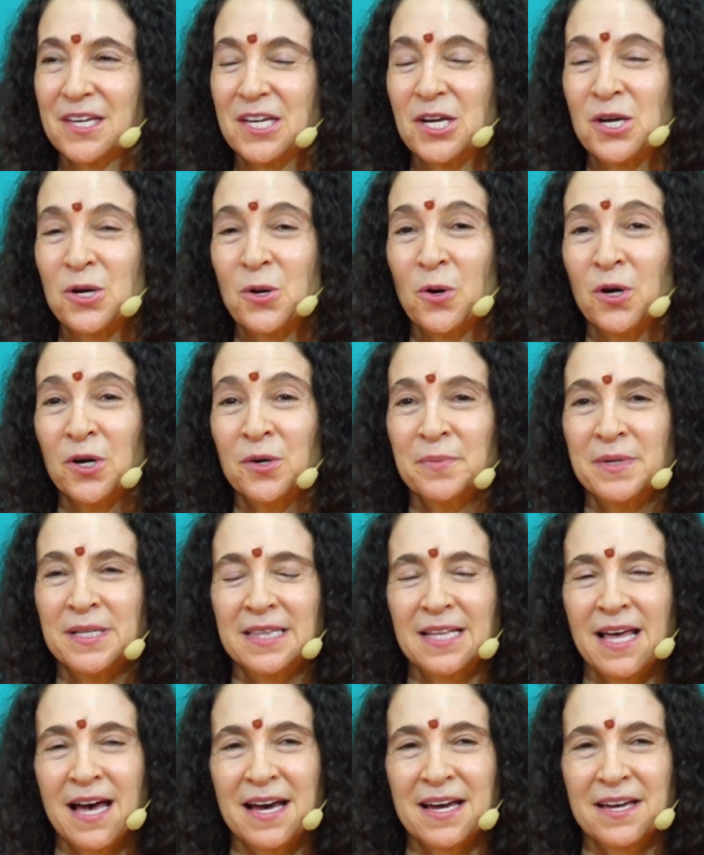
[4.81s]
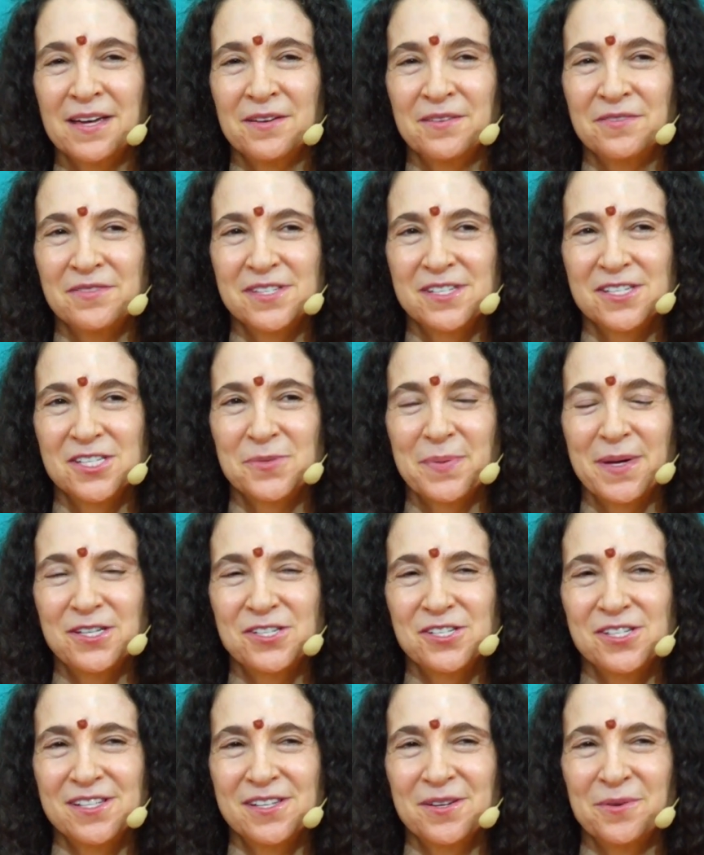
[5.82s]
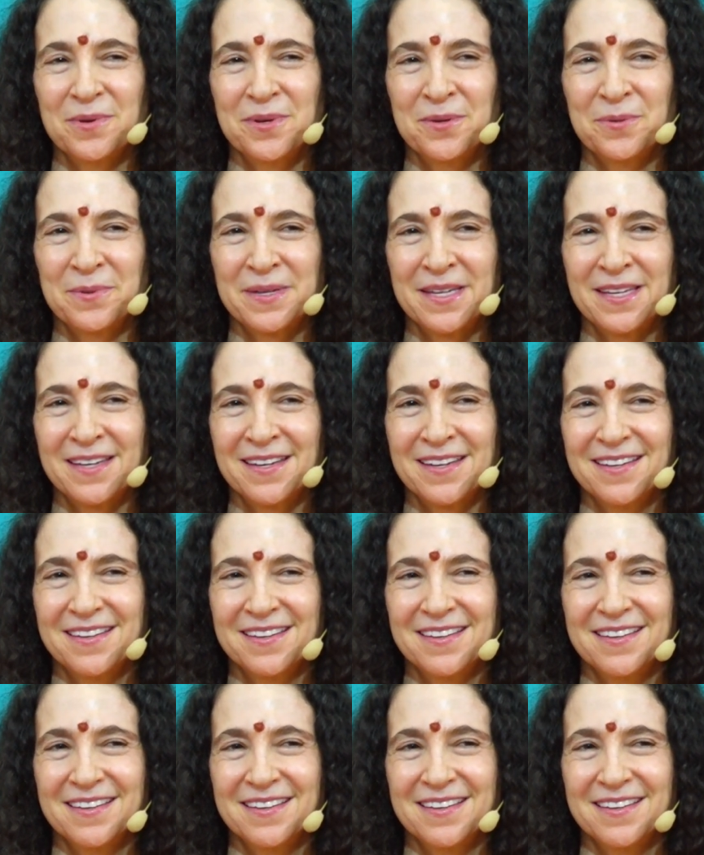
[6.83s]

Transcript: normal lives, especially when we